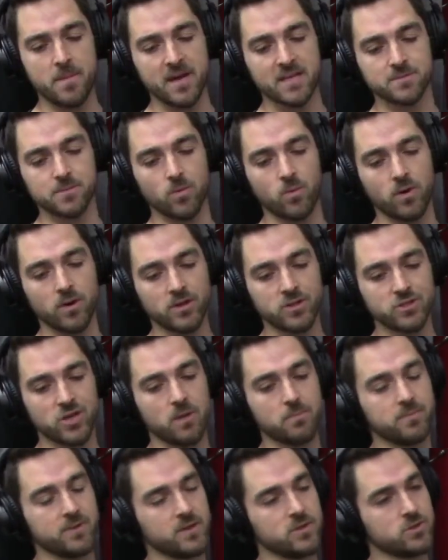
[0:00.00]
me want to
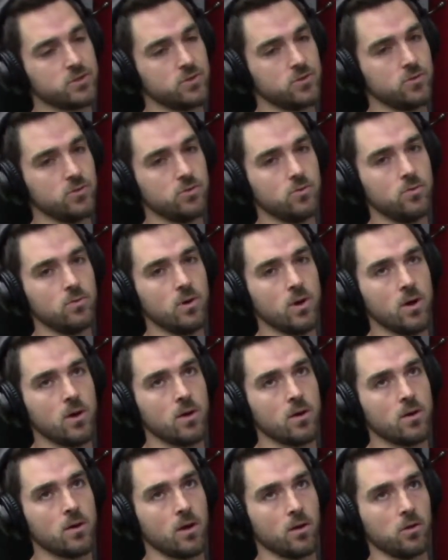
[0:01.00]
jump into
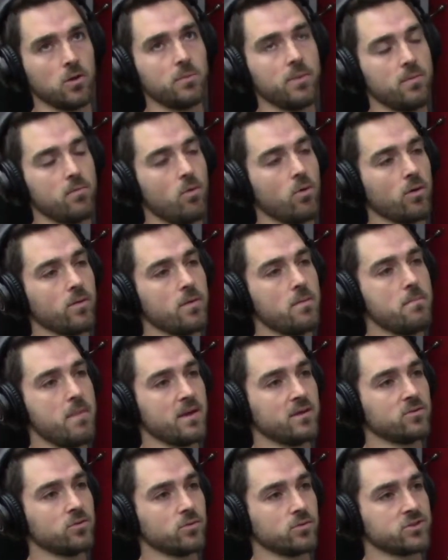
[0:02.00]
a little bit more on the
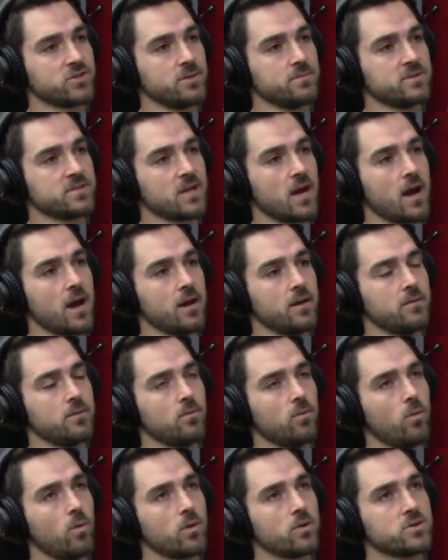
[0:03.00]
mentorship side.
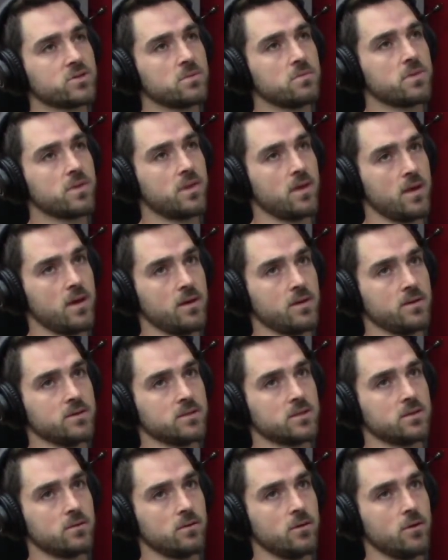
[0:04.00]
What are some
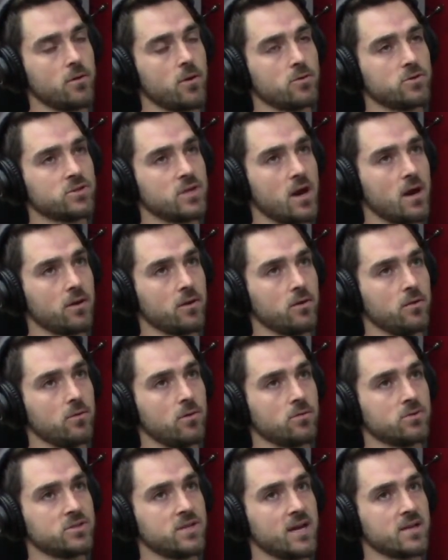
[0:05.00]
things, Coach Donahue,
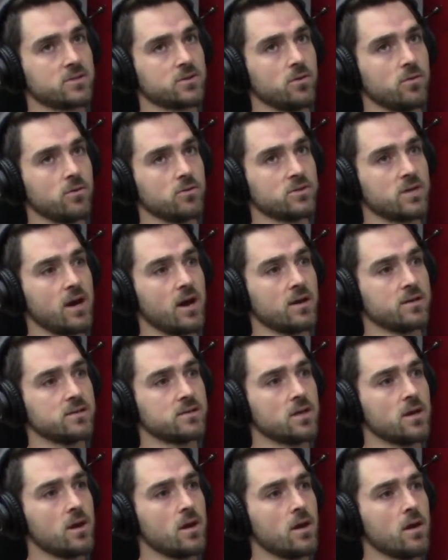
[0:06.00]
Coach Desko, those guys,
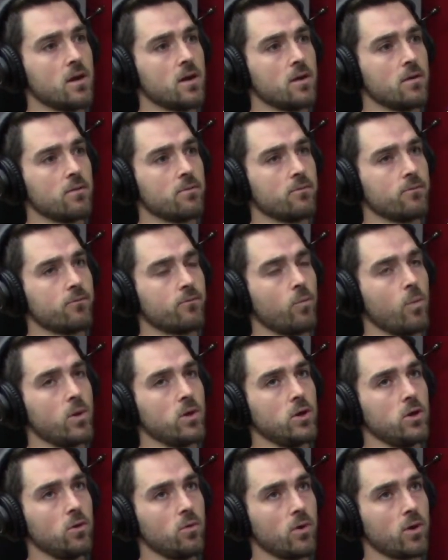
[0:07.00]
when
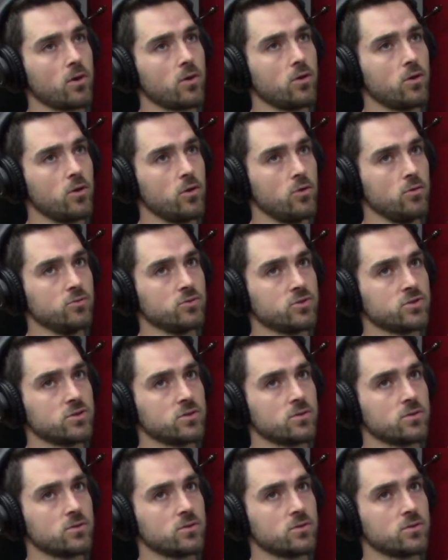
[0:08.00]
you were at Cuse,